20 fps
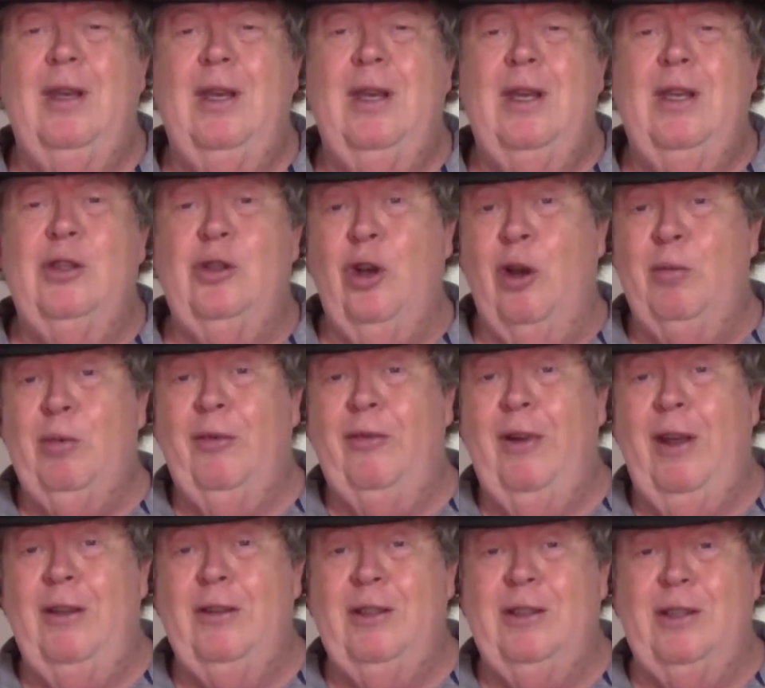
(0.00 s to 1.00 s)
So I hope you
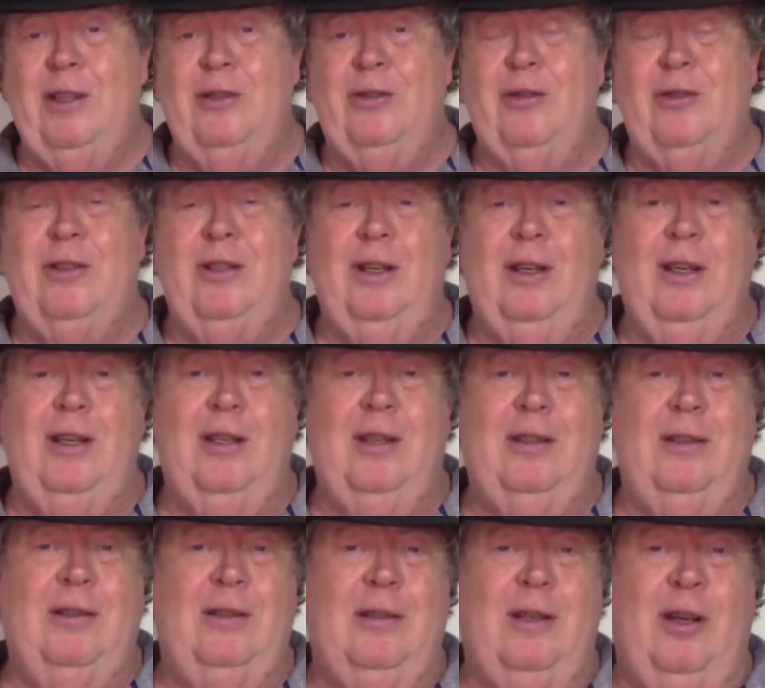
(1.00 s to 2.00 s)
found this interesting,
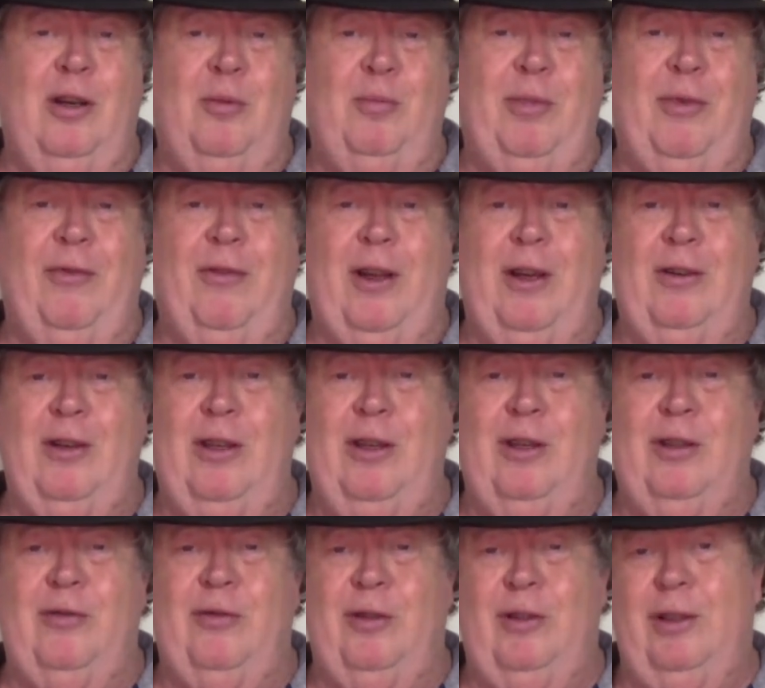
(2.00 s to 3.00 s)
and I hope you found it
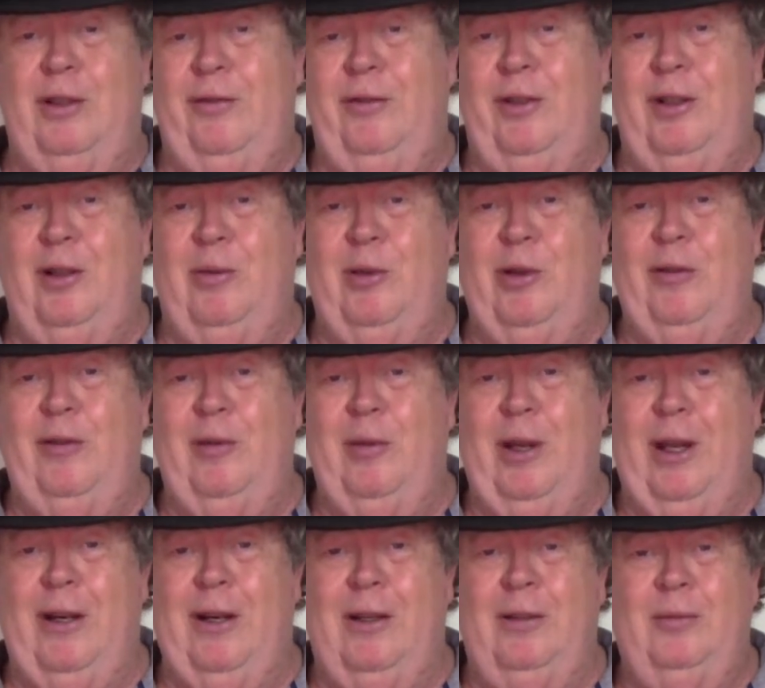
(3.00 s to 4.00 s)
useful if you're a movie
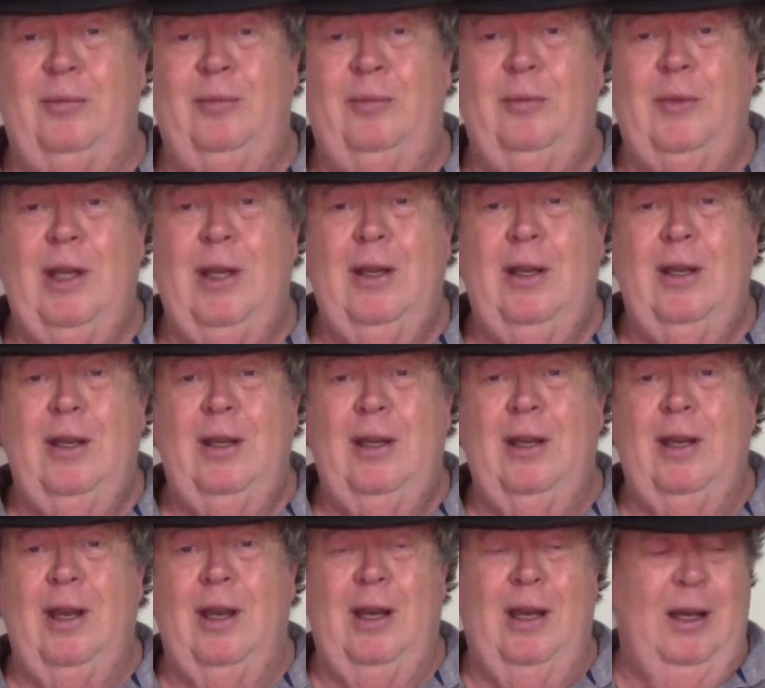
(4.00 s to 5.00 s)
maker.
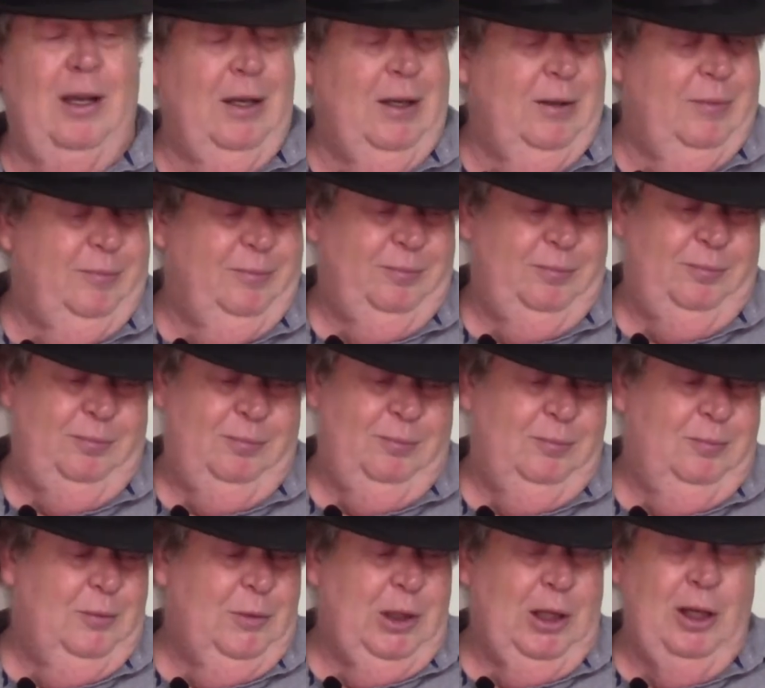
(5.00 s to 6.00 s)
You
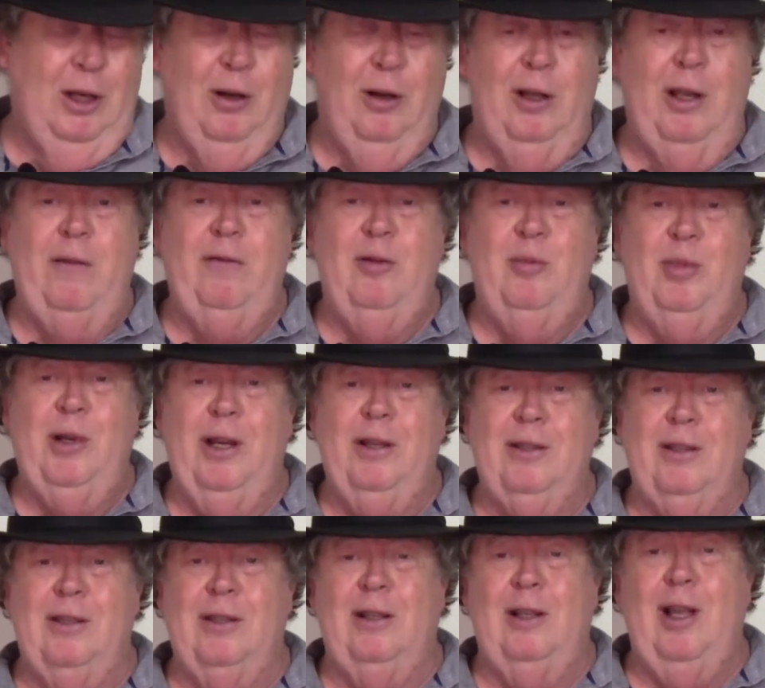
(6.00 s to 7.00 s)
know,
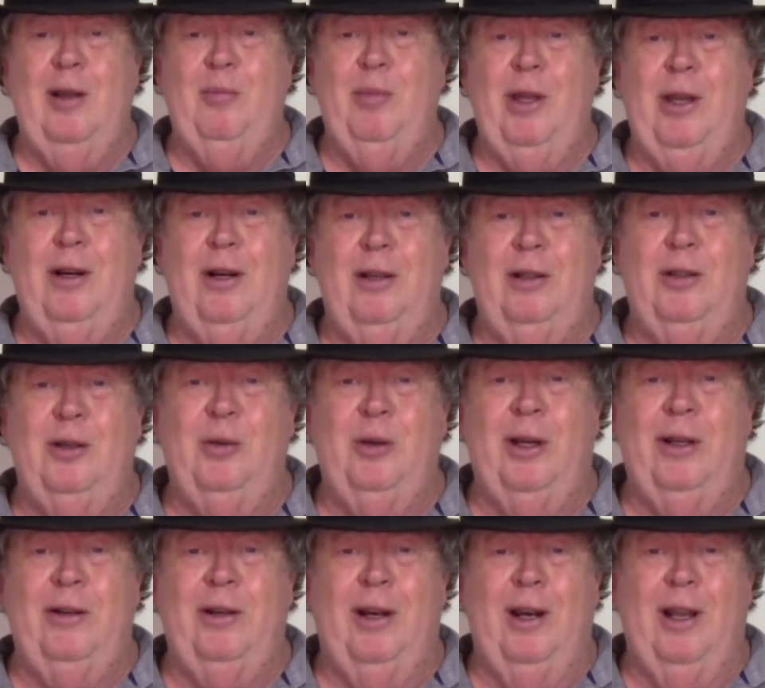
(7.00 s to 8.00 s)
$11 is a lot better than
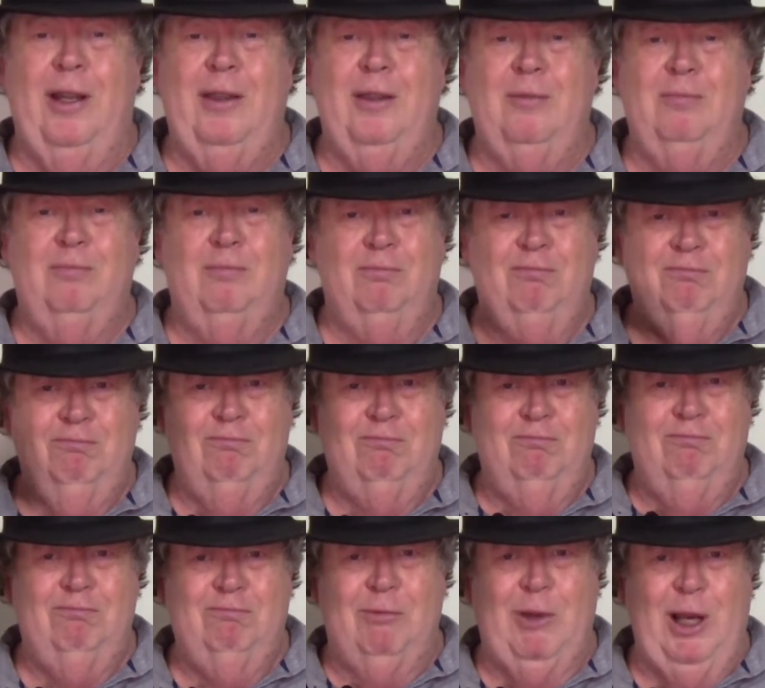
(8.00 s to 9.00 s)
$200,
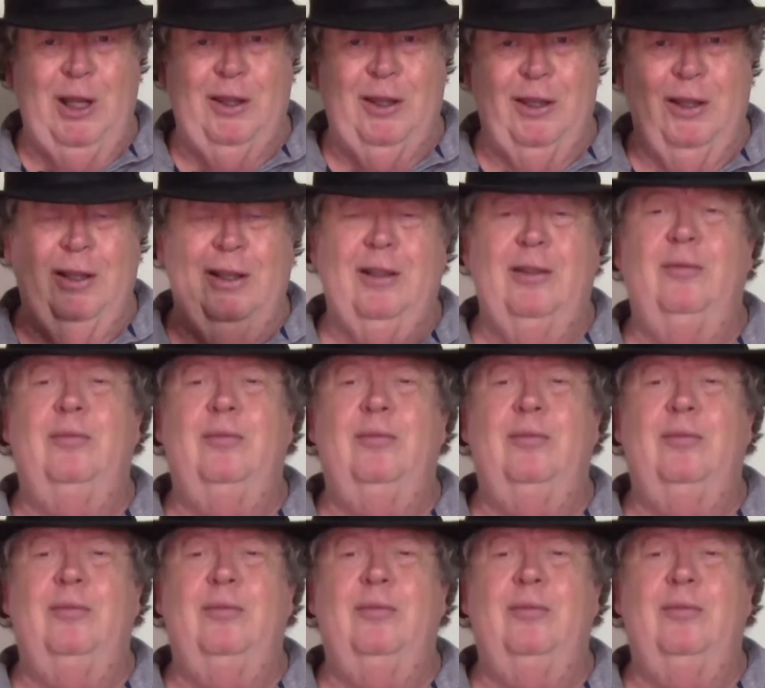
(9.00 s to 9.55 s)
I think.